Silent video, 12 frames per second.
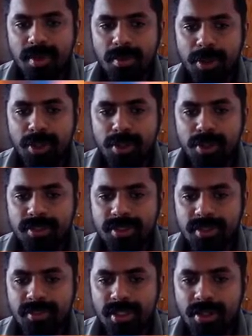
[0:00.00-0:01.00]
because
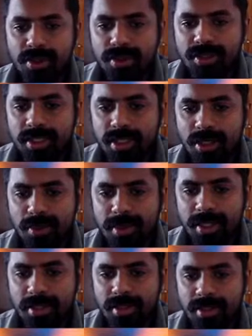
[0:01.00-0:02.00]
they will lose their
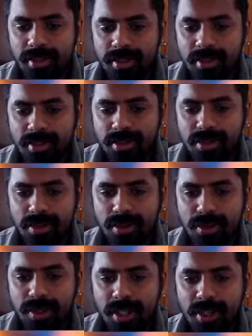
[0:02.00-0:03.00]
queen. So
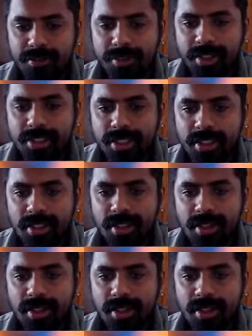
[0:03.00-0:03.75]
rook e5 check.